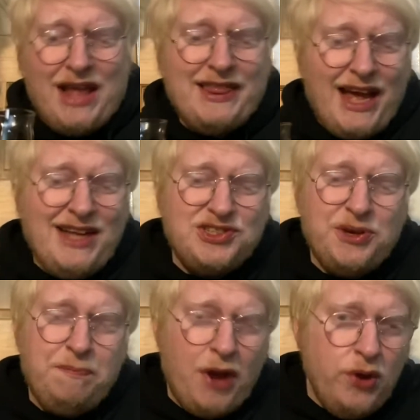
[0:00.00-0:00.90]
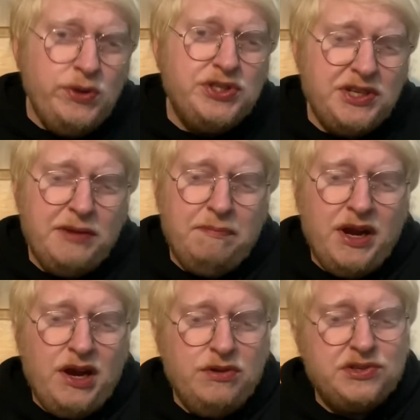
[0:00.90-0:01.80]
that's a potent
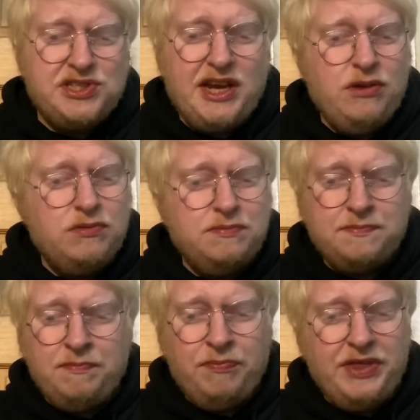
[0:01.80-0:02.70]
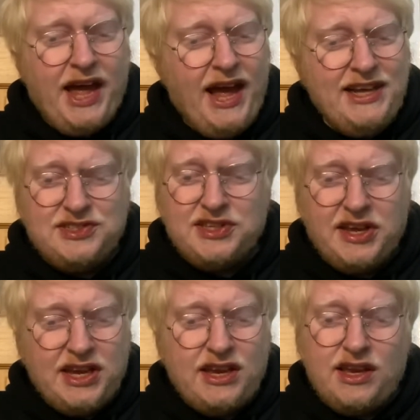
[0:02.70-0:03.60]
imperial stout. That is
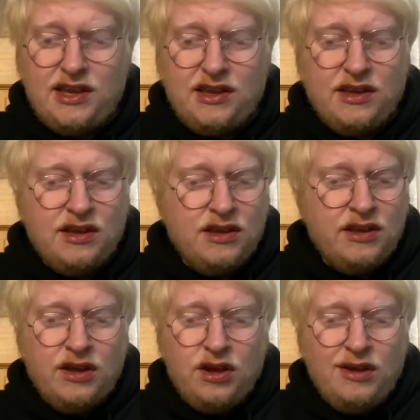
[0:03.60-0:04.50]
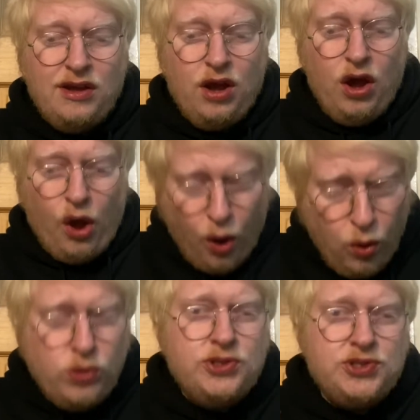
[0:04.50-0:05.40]
like
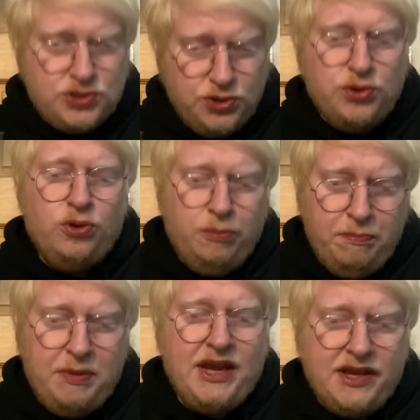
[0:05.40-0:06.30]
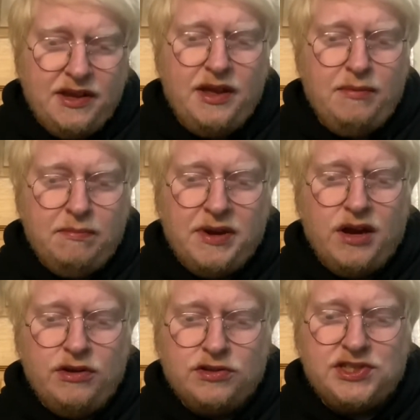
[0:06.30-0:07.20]
old school big
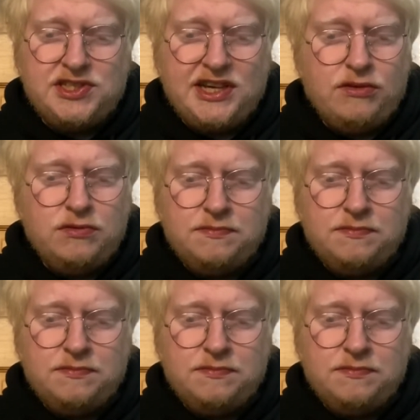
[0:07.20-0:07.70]
imperial stout.